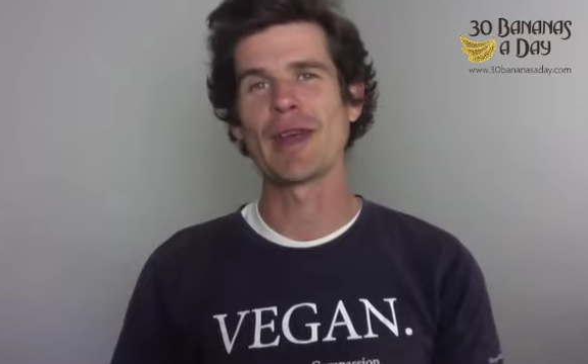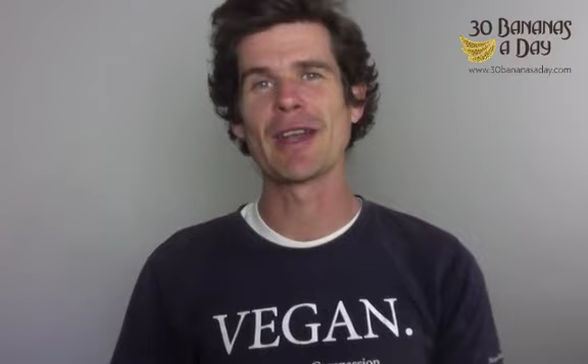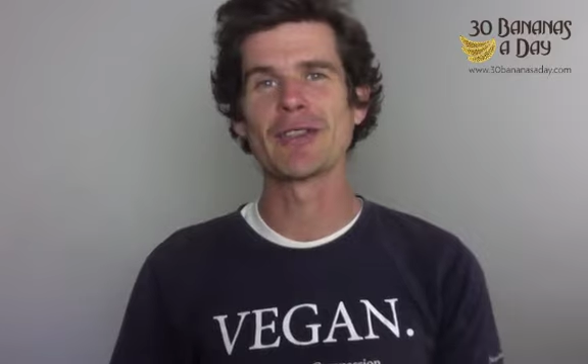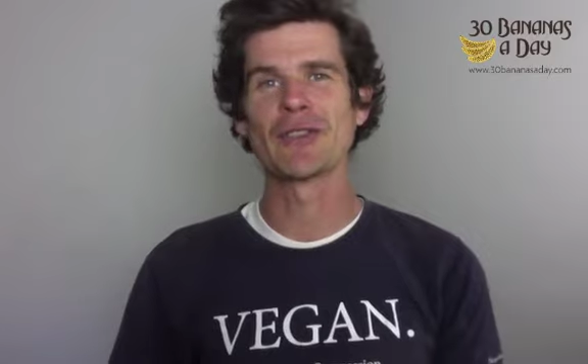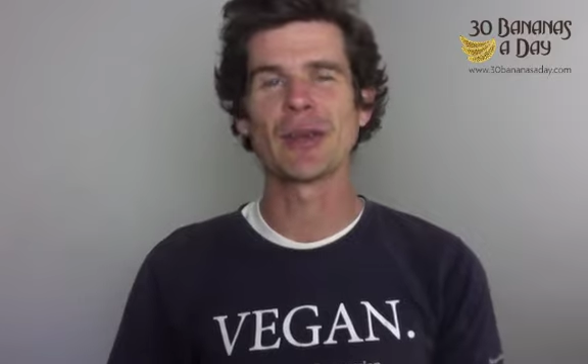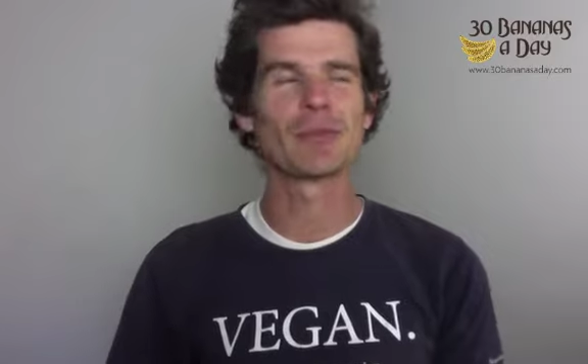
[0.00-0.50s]
around
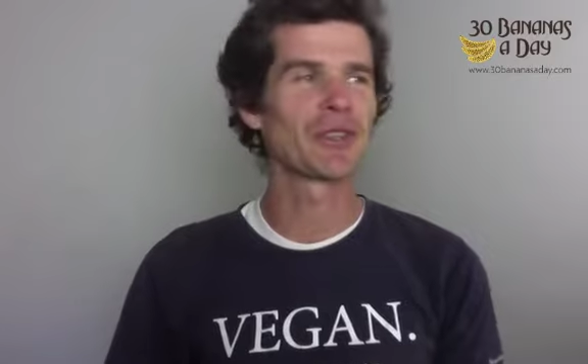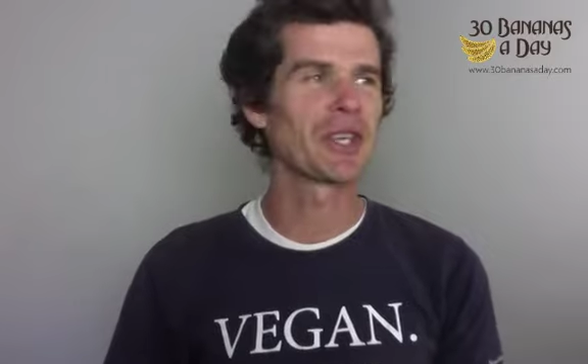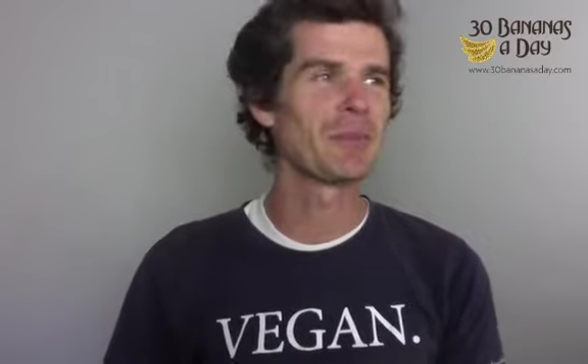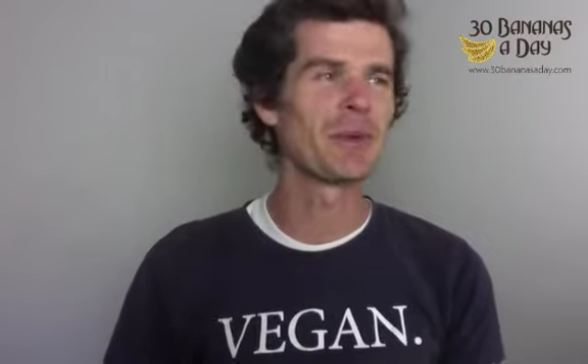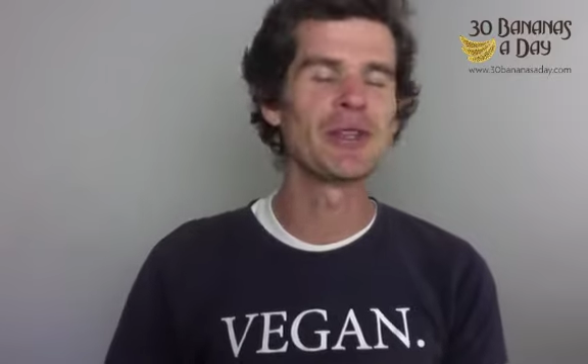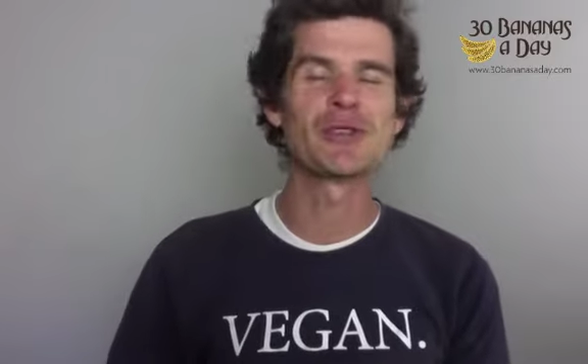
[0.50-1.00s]
in some
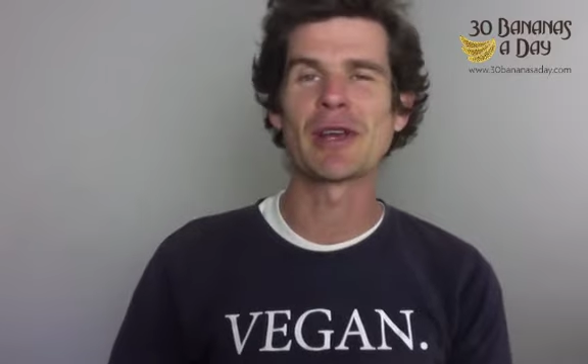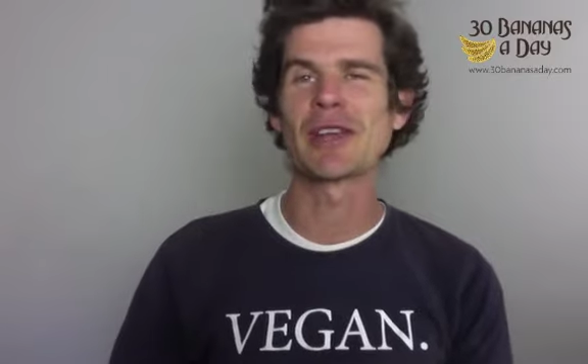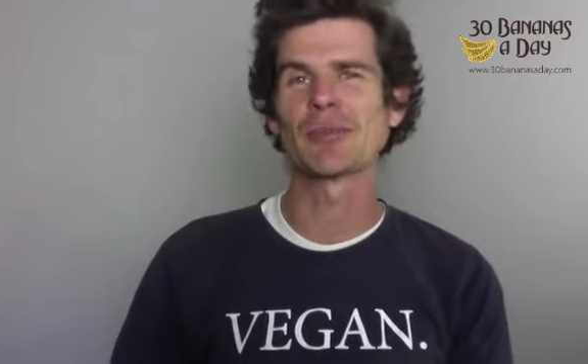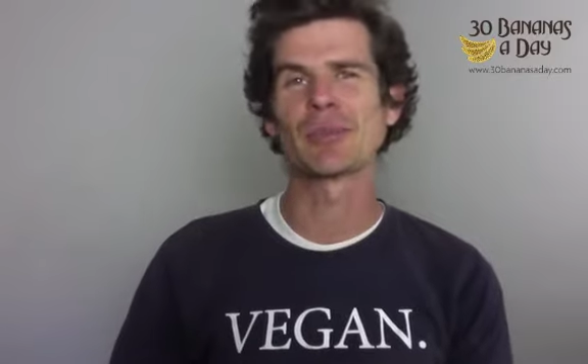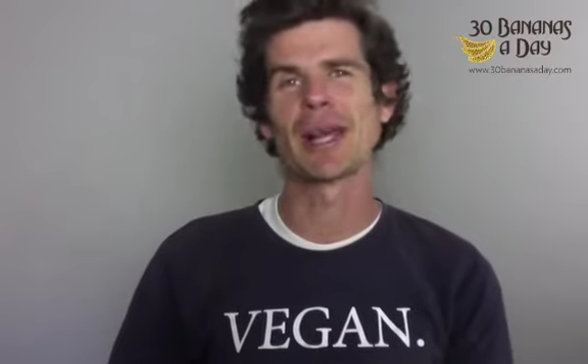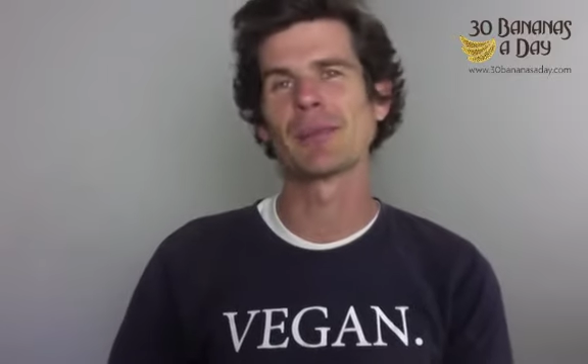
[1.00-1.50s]
skimpy dress,
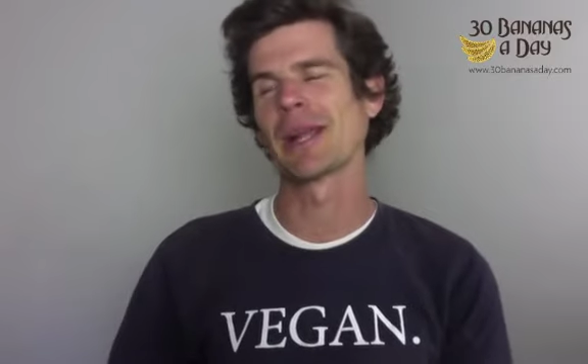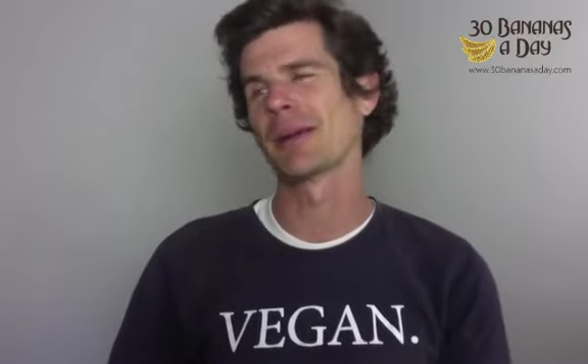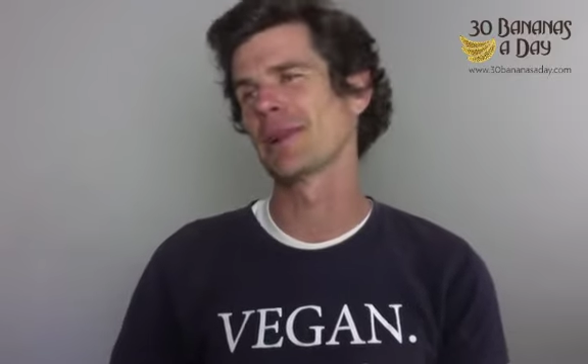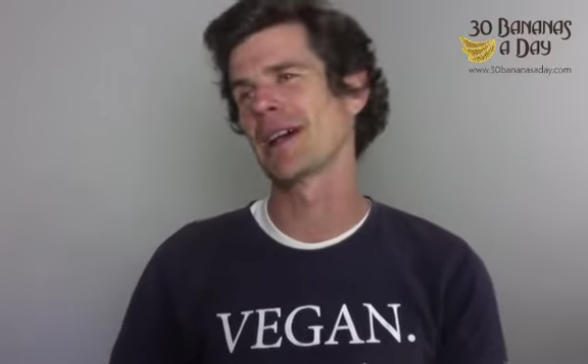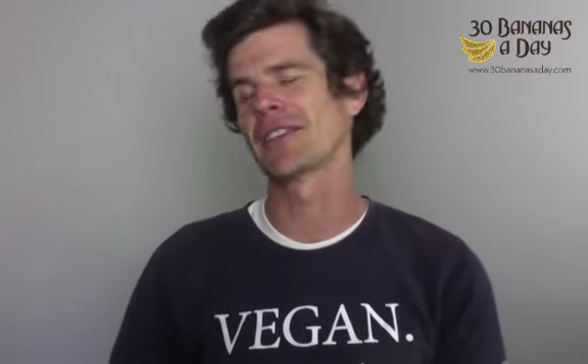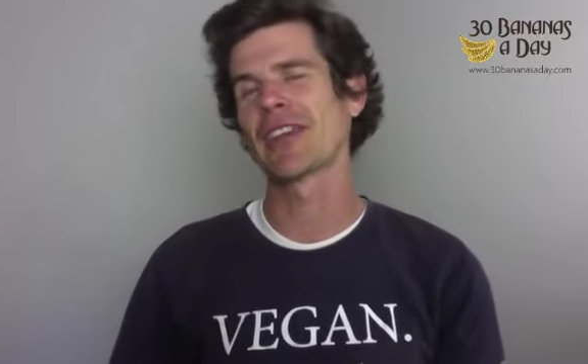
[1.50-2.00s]
blah blah
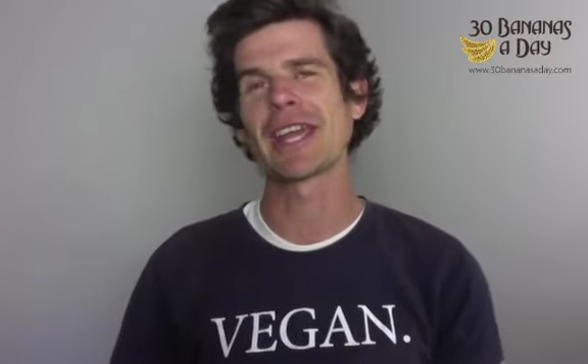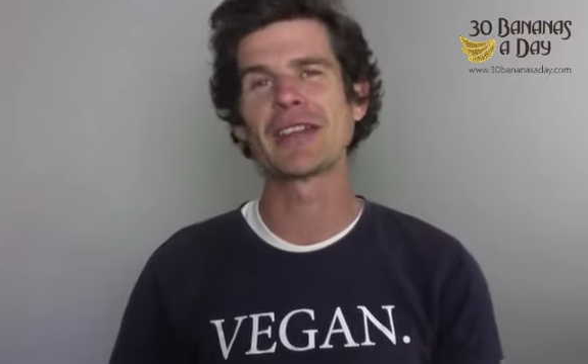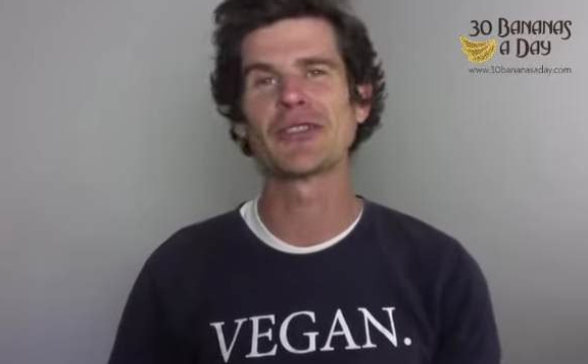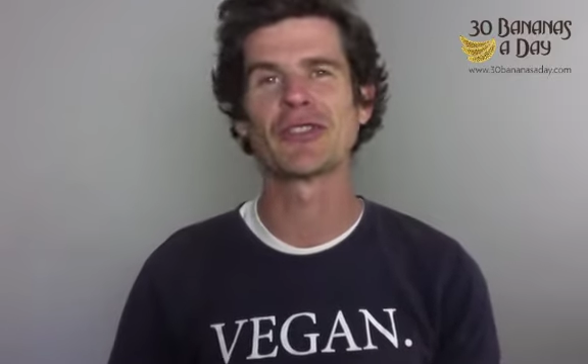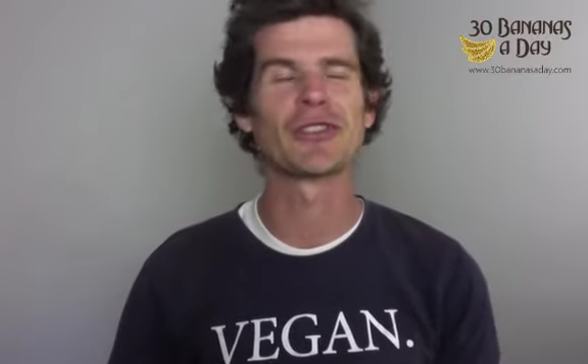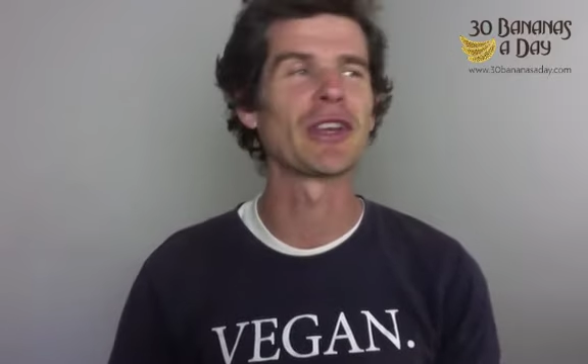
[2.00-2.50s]
blah, taking
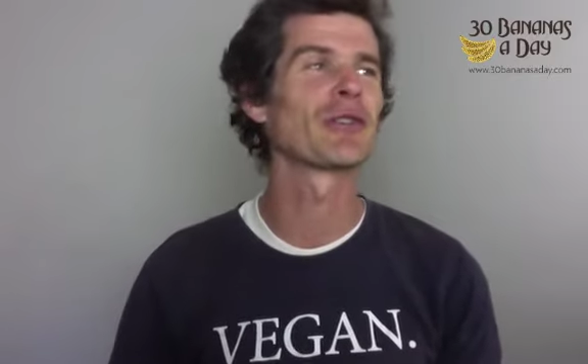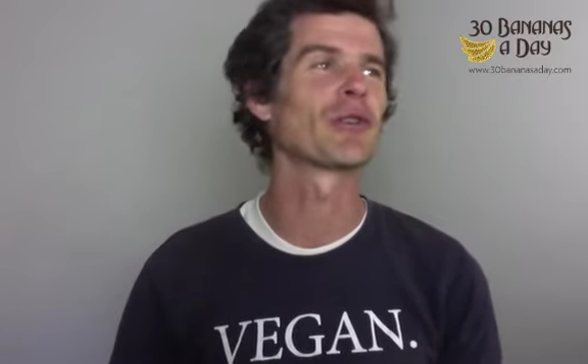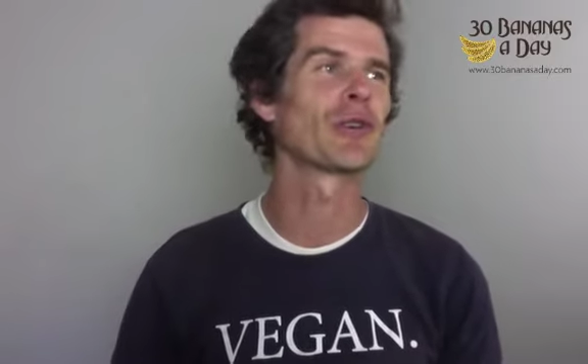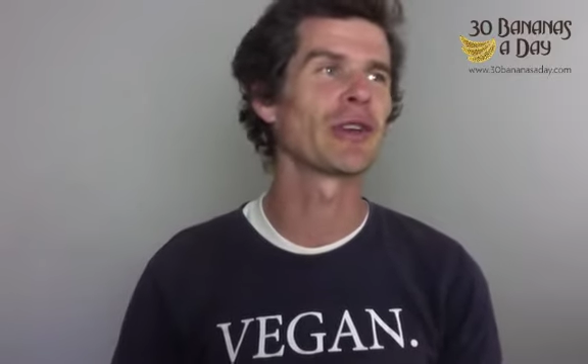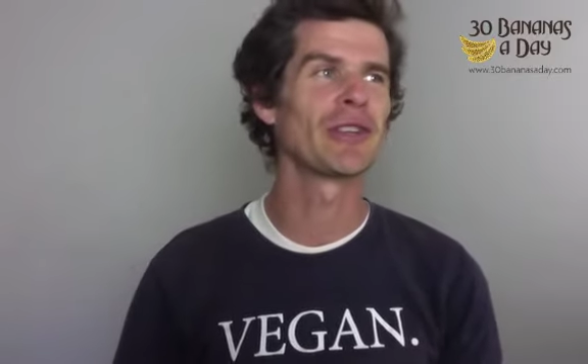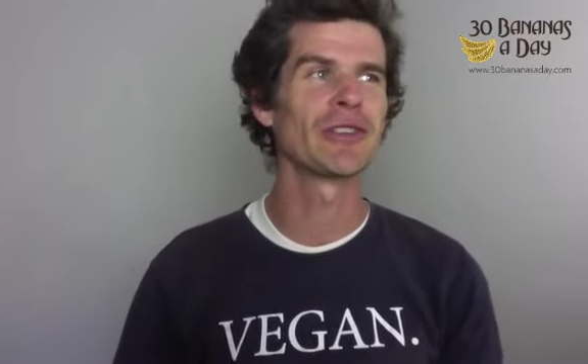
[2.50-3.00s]

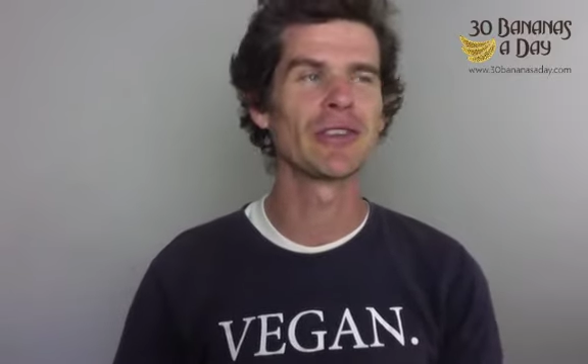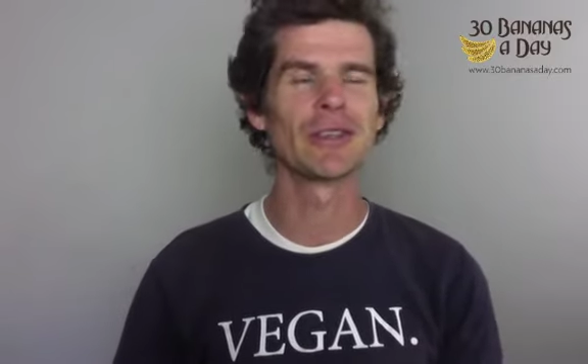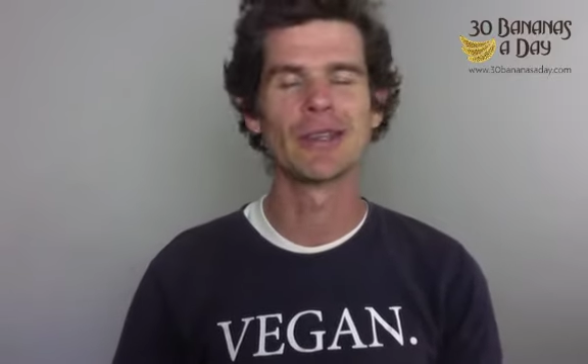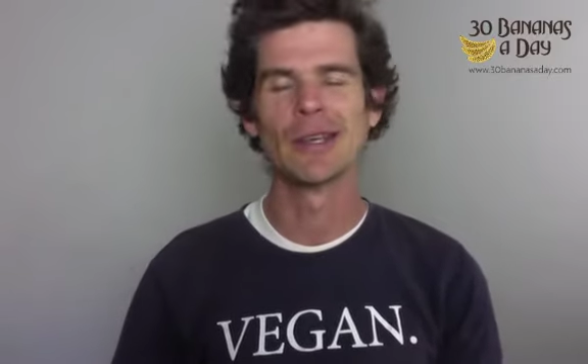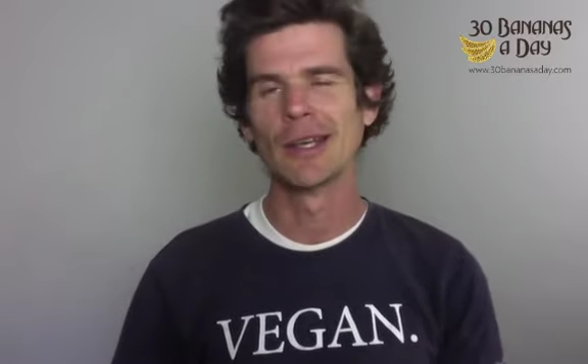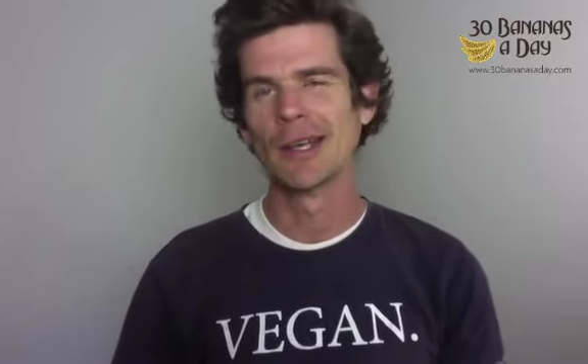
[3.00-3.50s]
steroids
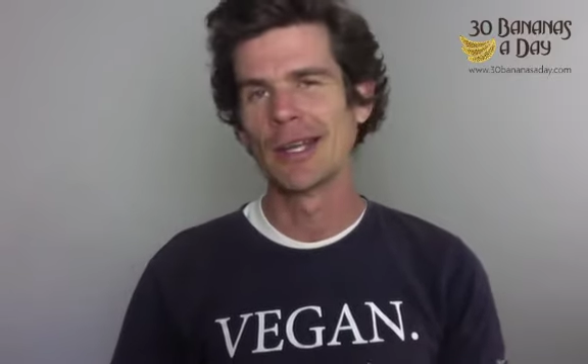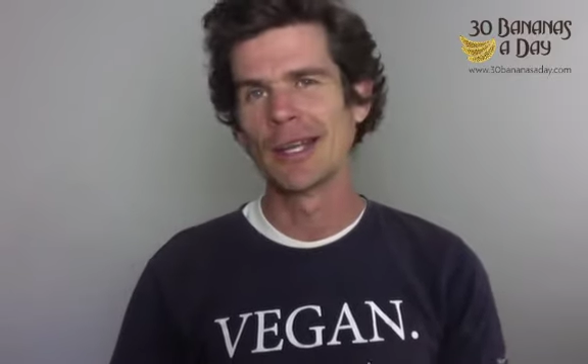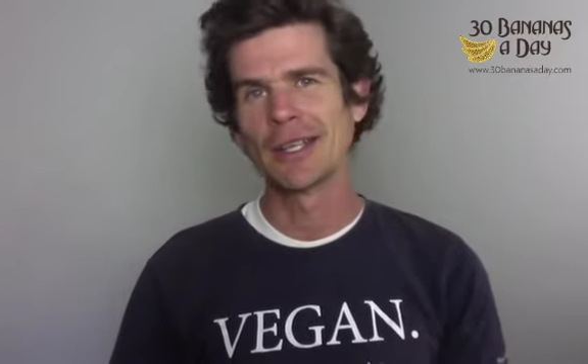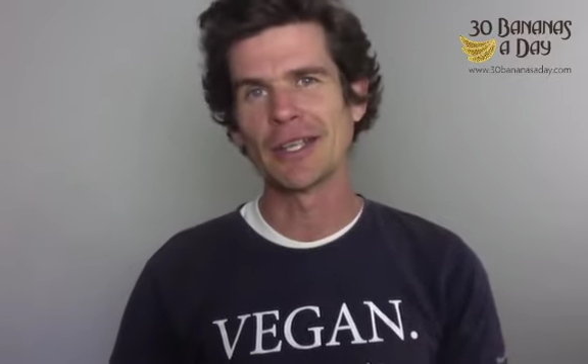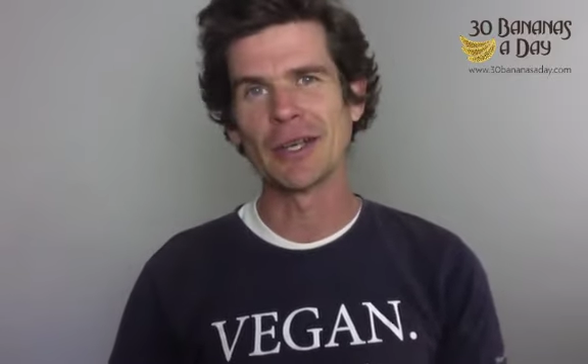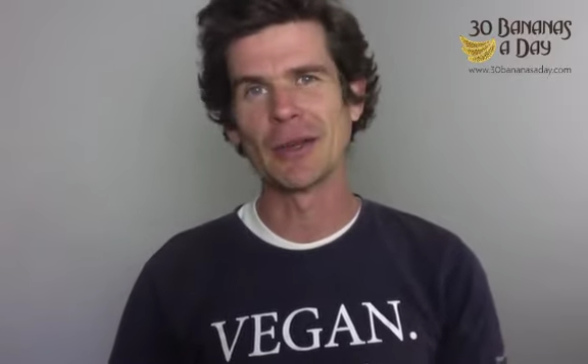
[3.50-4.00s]
and
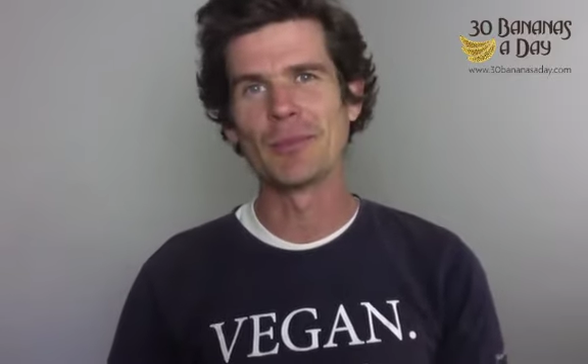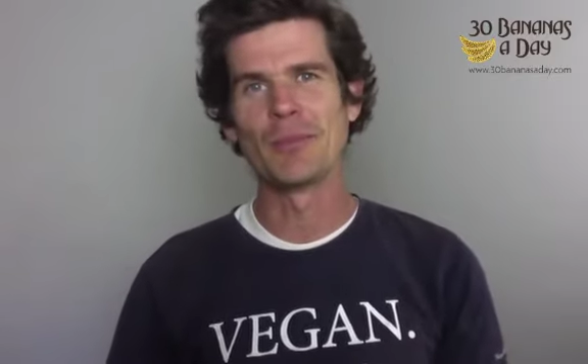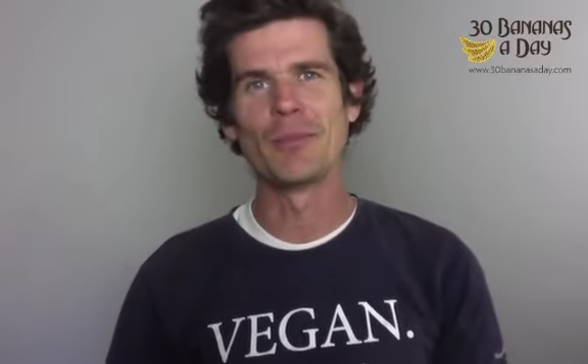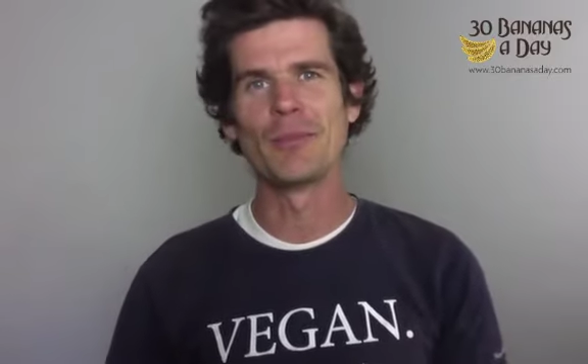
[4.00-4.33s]
you know,